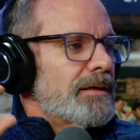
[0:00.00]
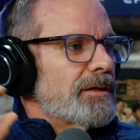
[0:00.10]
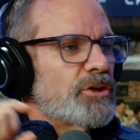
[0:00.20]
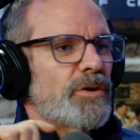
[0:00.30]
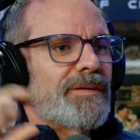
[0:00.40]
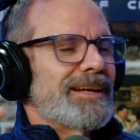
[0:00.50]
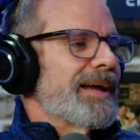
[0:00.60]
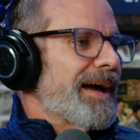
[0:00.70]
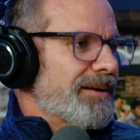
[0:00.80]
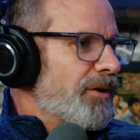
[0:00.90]
you don't even need
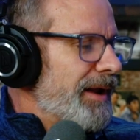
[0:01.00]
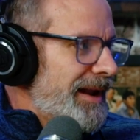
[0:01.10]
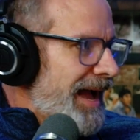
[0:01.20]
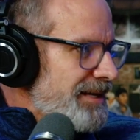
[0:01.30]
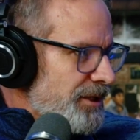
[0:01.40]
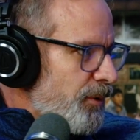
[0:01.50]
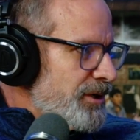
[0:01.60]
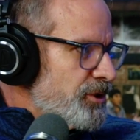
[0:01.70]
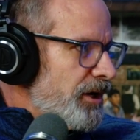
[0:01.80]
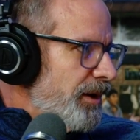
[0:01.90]
to know how to ask the
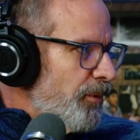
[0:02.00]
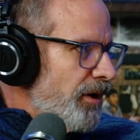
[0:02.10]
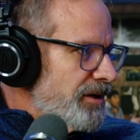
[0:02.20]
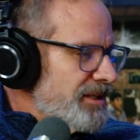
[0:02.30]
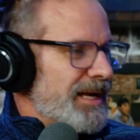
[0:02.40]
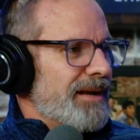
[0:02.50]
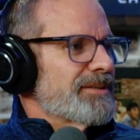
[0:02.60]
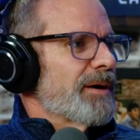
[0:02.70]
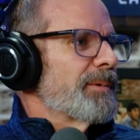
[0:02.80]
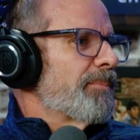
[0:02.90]
question anymore. Just kind of
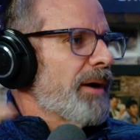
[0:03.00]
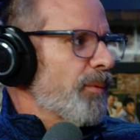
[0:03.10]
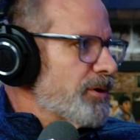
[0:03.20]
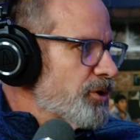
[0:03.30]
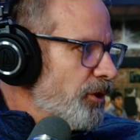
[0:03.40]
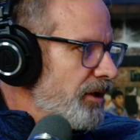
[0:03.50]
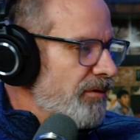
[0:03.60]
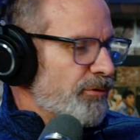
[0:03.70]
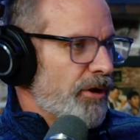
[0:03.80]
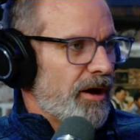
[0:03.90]
tell me about what you're looking
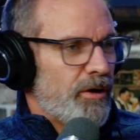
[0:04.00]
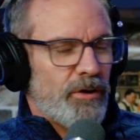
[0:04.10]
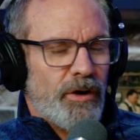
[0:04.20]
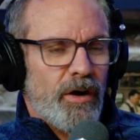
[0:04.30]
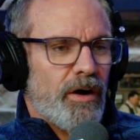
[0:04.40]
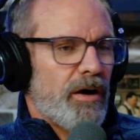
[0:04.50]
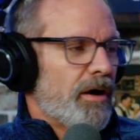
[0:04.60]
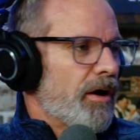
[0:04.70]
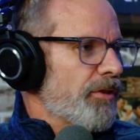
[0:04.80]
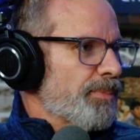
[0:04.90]
for, and I'll go to
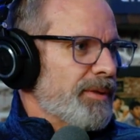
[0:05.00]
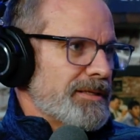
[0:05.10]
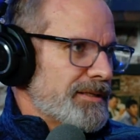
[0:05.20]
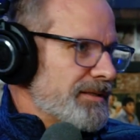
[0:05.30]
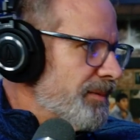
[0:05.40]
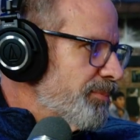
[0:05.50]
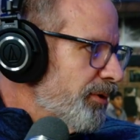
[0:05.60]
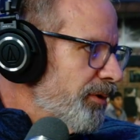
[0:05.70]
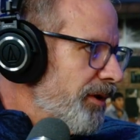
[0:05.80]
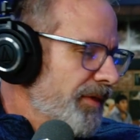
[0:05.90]
all the places and
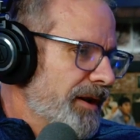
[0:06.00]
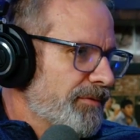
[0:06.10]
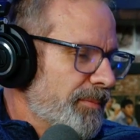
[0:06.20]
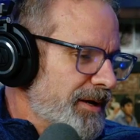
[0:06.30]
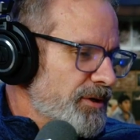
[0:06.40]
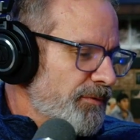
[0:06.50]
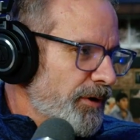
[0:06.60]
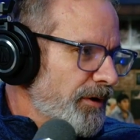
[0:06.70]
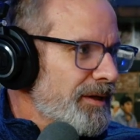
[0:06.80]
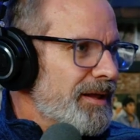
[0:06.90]
pull all that information for you.